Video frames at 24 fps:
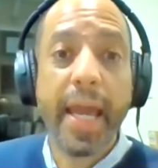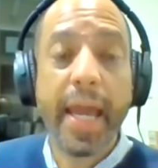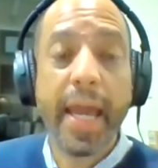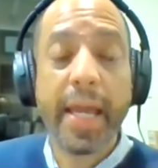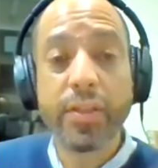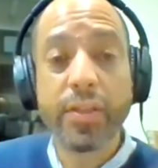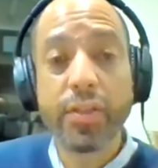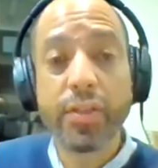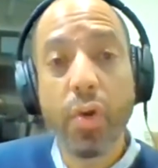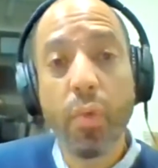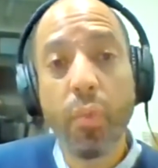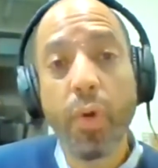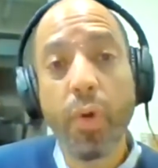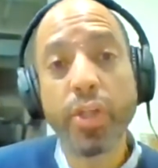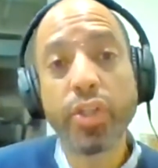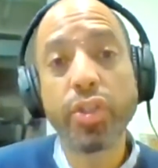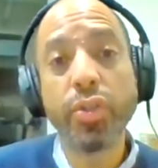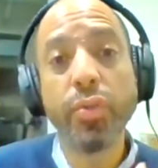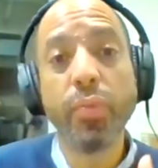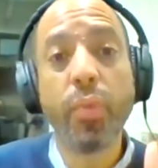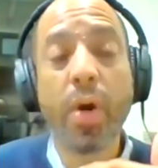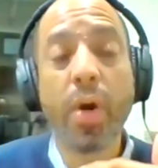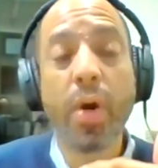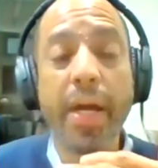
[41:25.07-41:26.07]
And so what
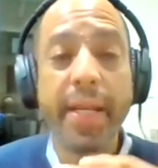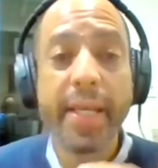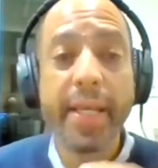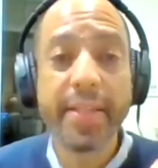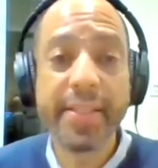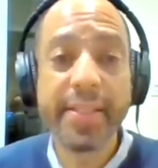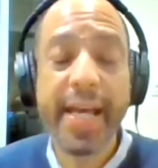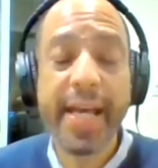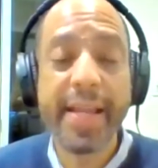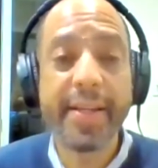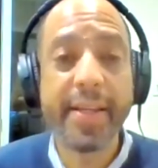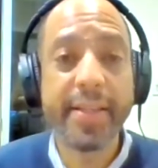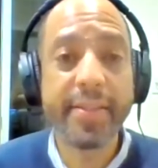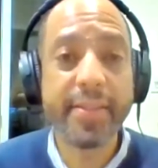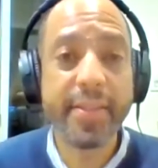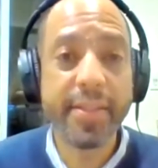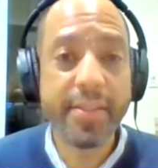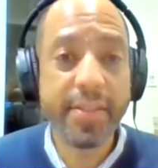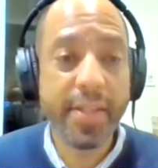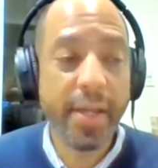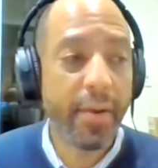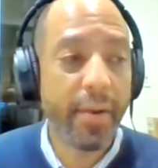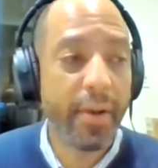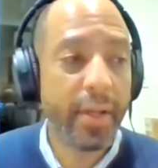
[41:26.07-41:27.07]
you want is not
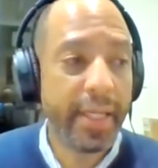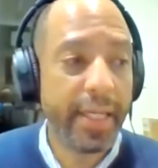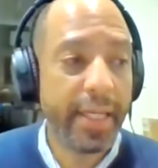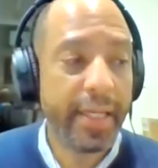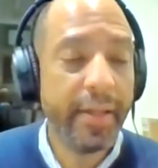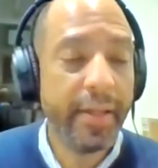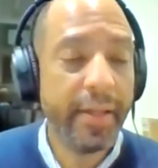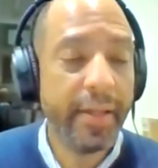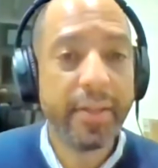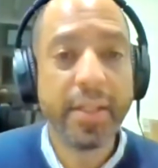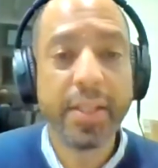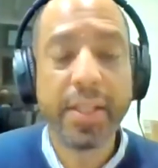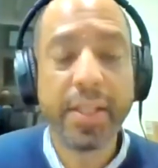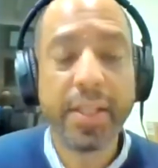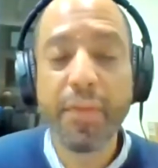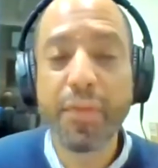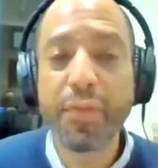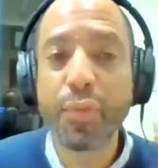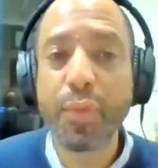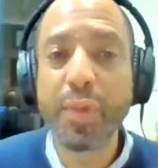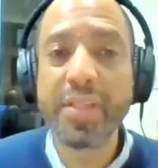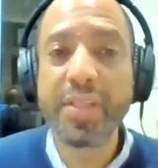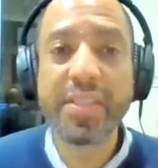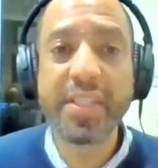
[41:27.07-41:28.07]
necessarily the
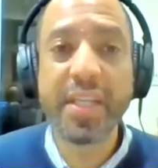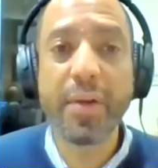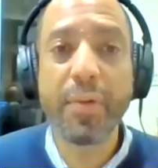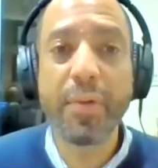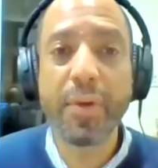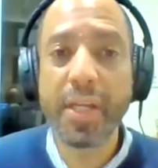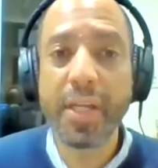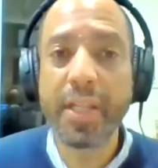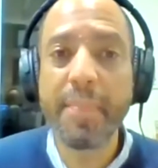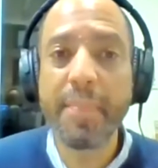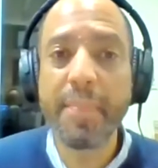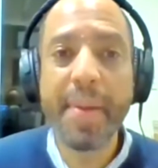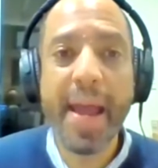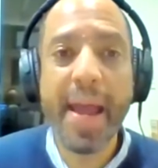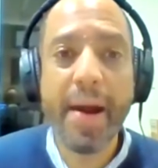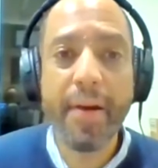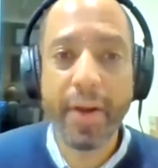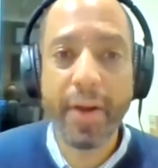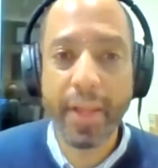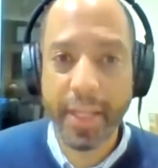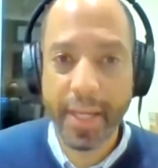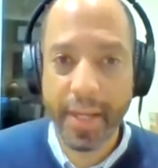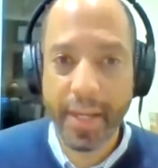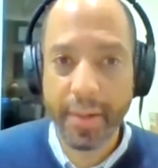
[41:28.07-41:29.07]
difference between serial and
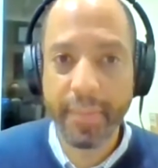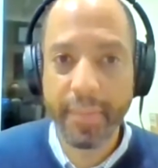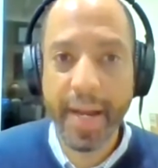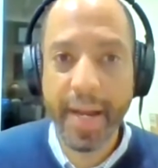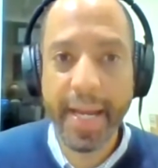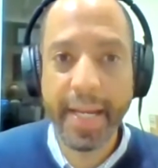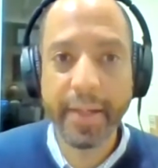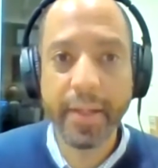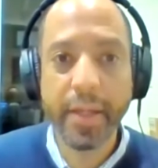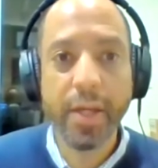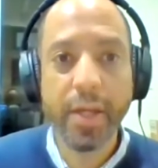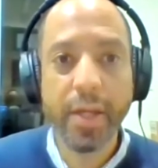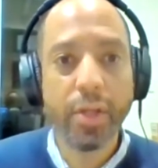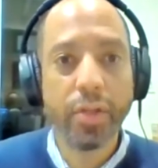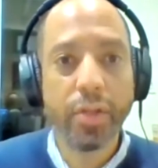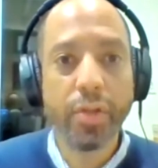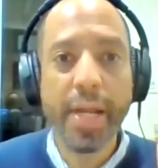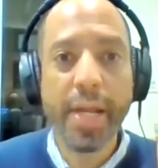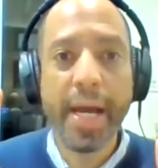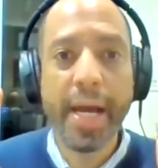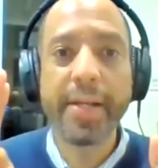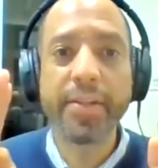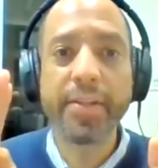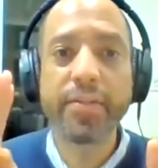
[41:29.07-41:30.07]
parallel, right? You're
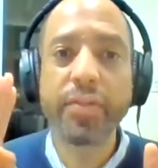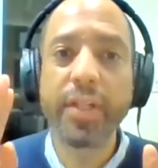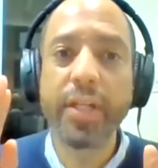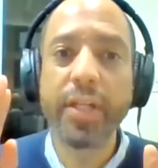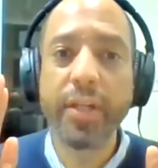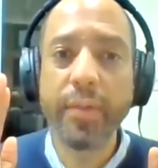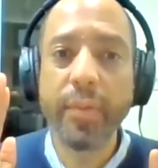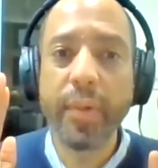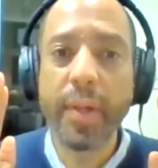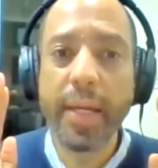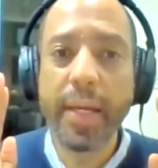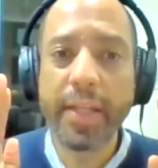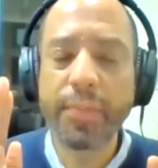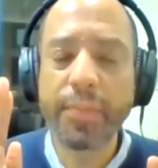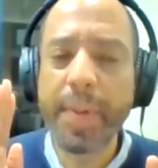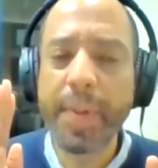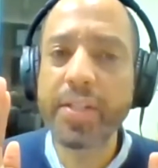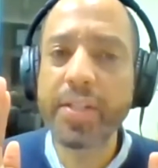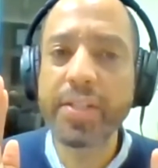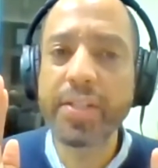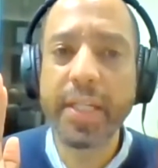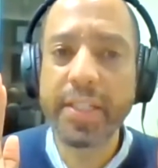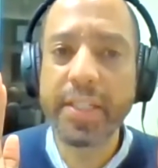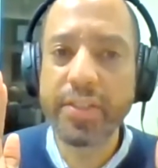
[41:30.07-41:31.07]
not necessarily,
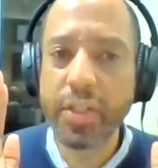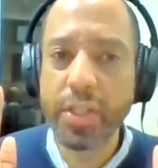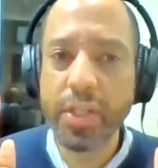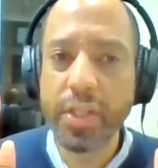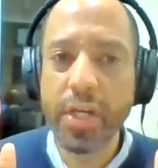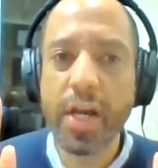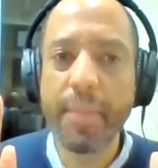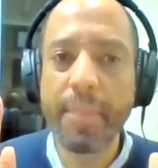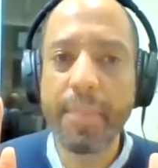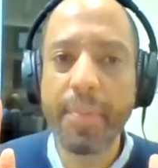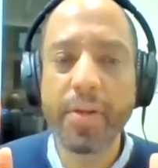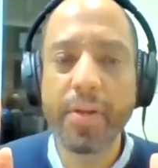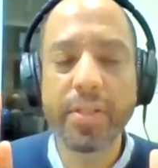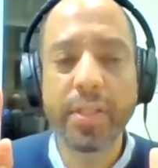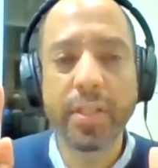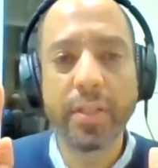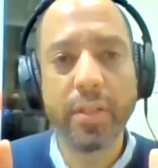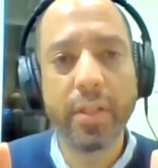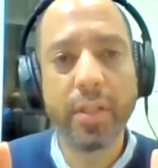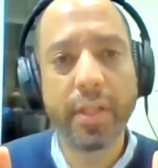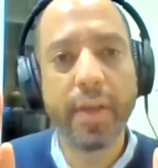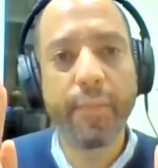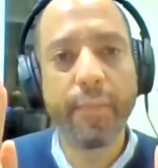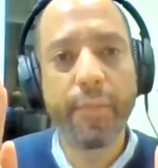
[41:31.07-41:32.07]
especially as a young
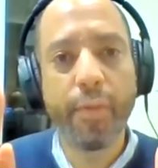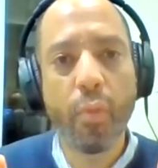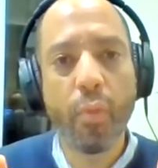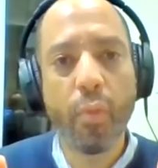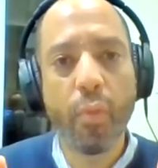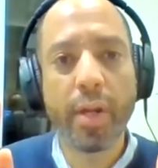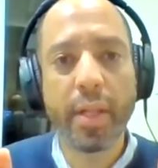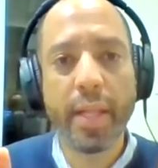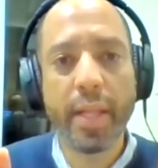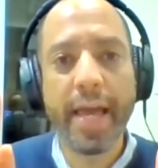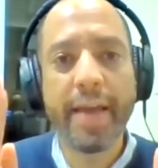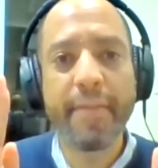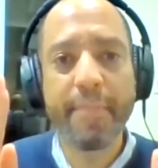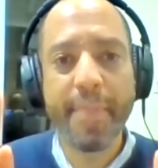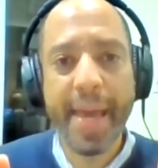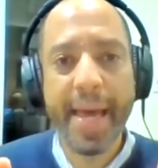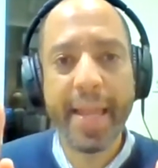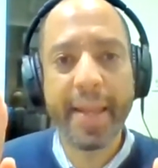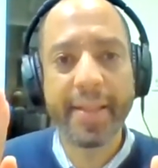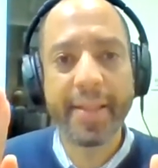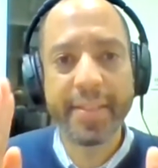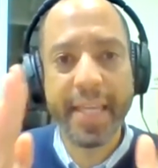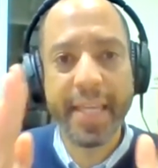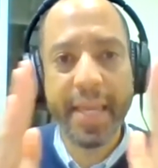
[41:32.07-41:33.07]
person, looking for work-life
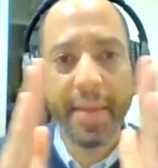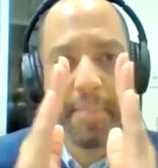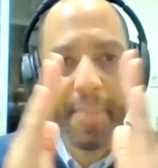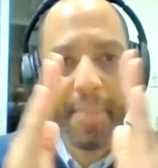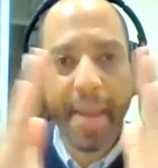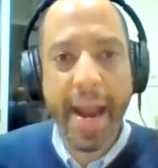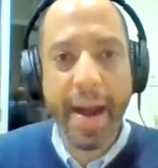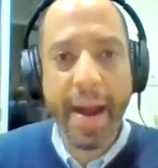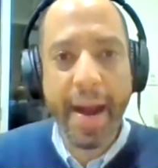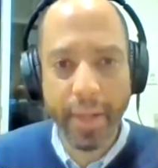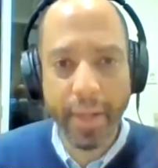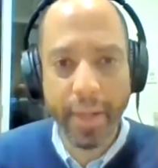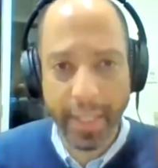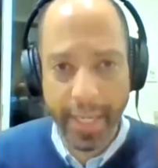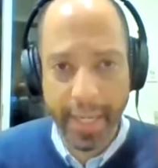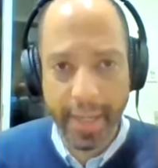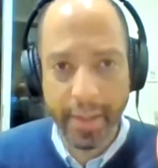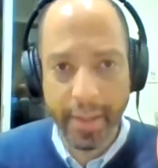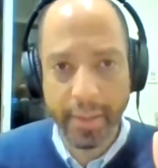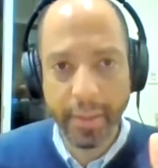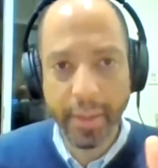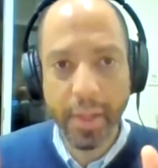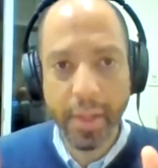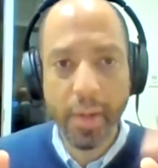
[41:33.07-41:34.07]
balance in
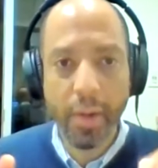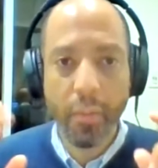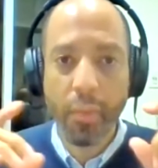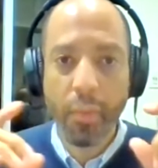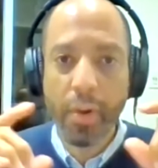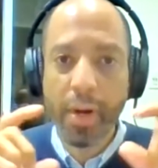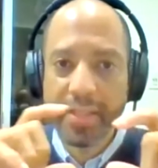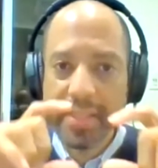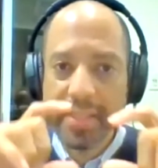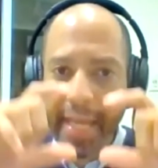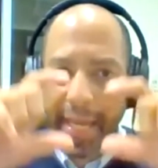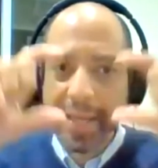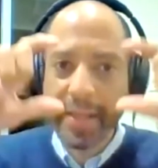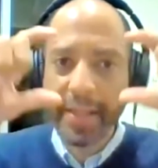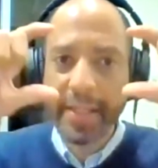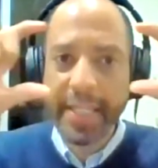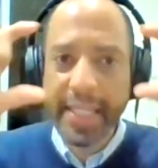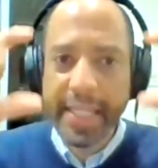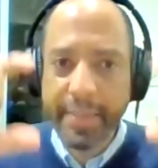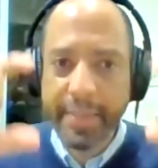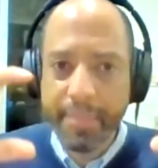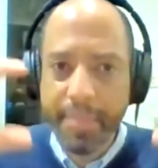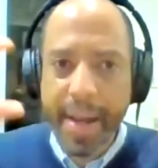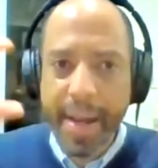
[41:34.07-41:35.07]
parallel, where it's like
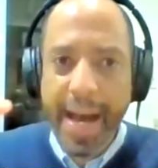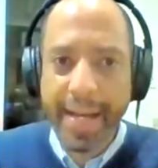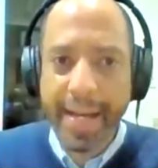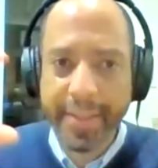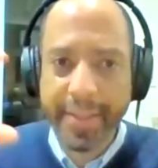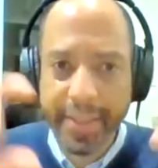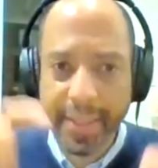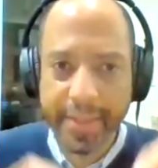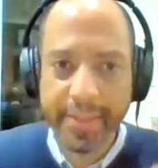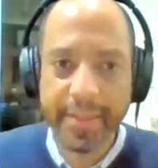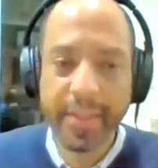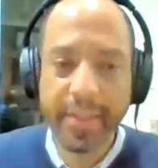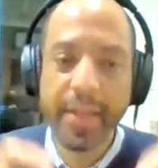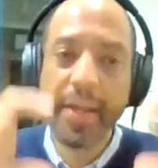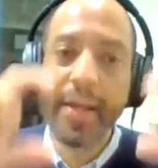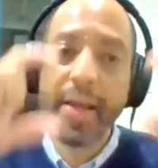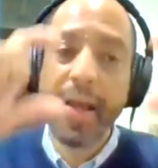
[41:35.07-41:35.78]
neat boxes.